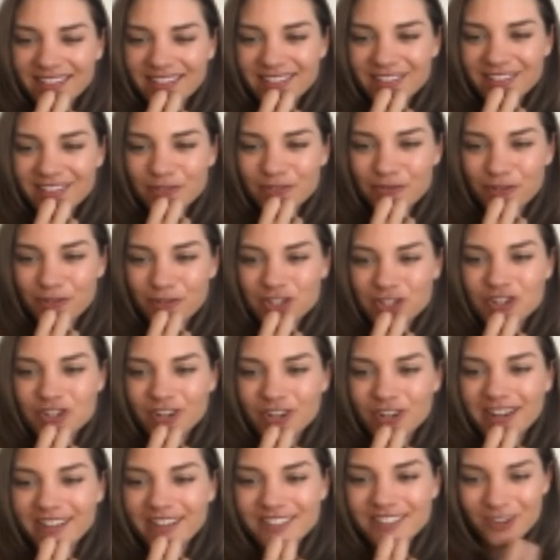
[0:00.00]

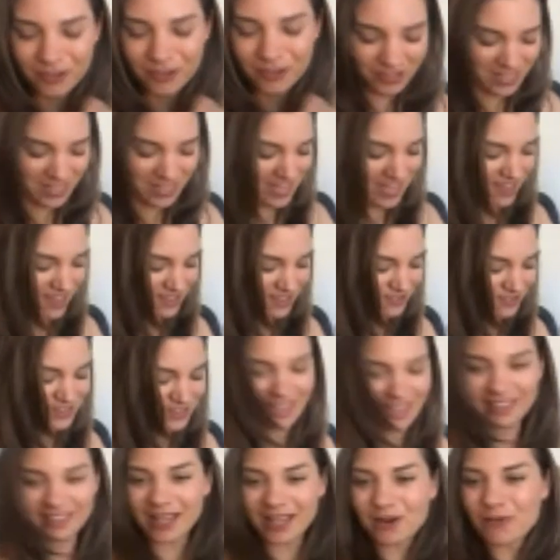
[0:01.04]
frustrating to only you'd
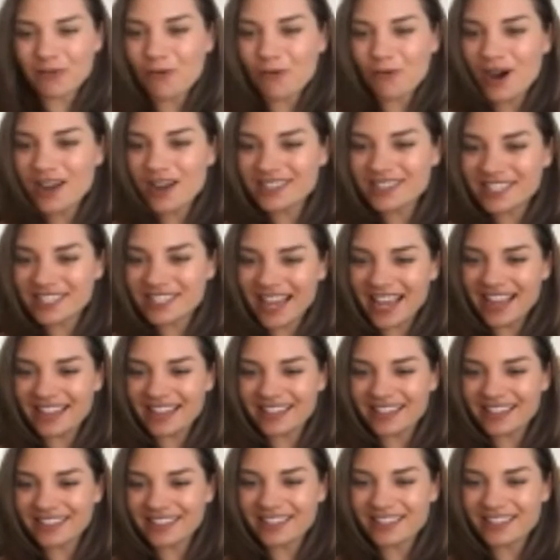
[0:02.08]
get like one take
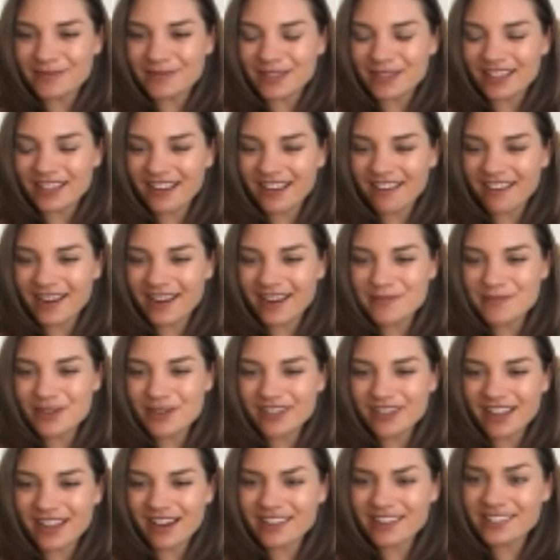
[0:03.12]
and then he'd be like, all right,
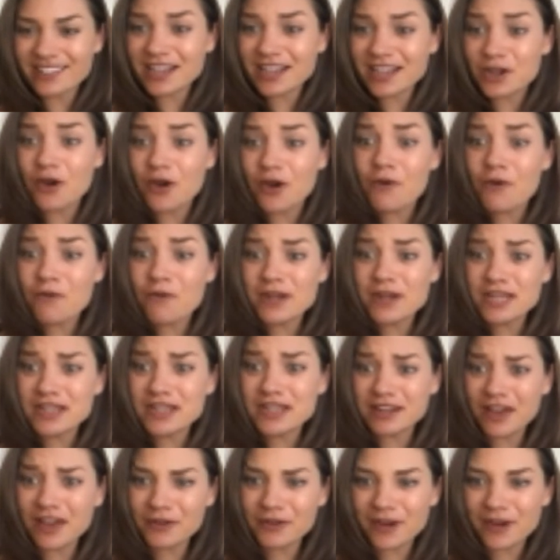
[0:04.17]
moving on. It's like, no, we need
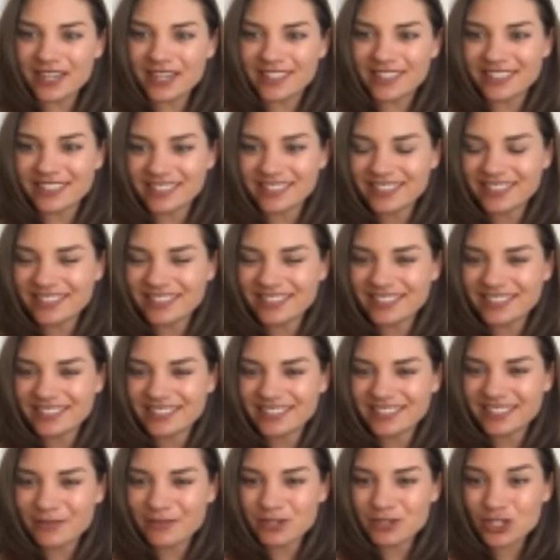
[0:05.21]
another one.
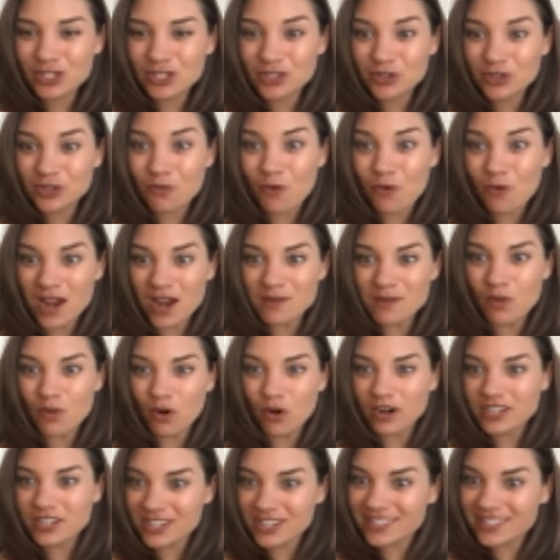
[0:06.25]
Can we just do one more
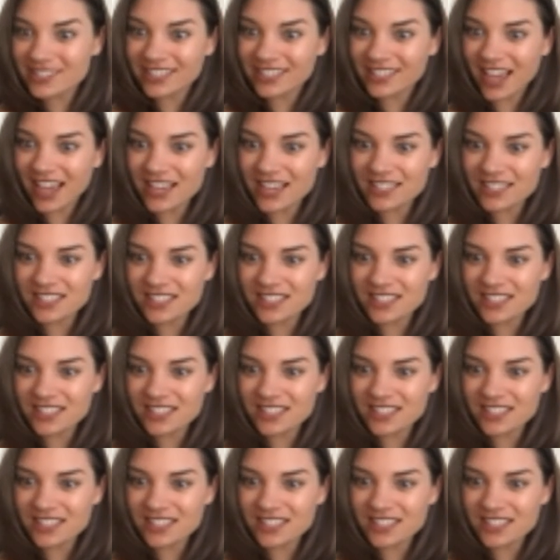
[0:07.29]
just in case?